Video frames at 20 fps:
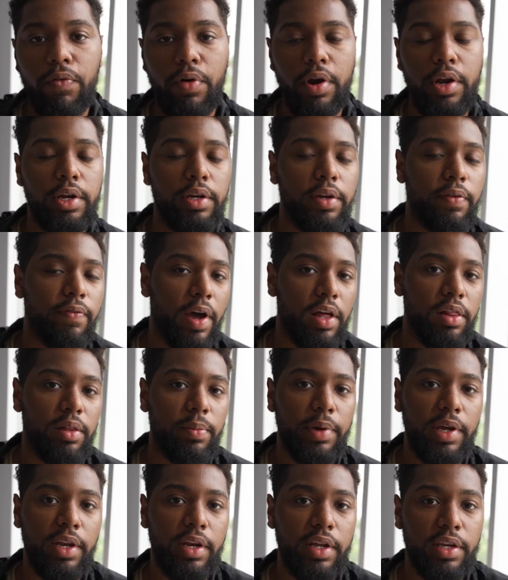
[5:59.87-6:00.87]
Front-end
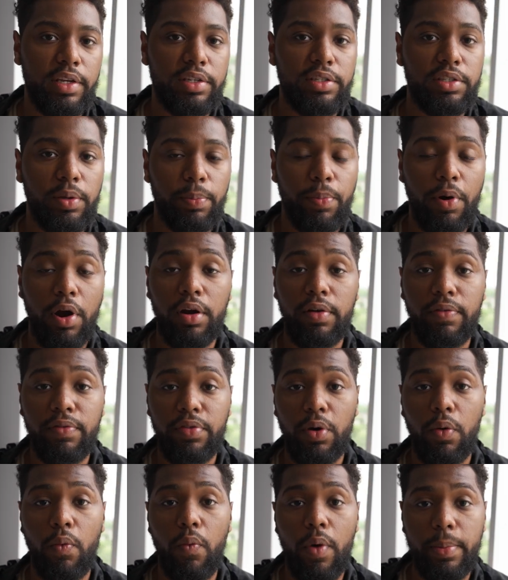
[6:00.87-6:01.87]
development is the part
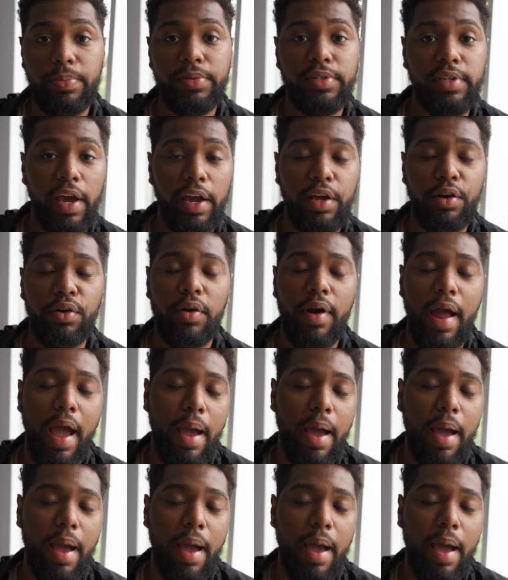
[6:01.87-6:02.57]
of the website or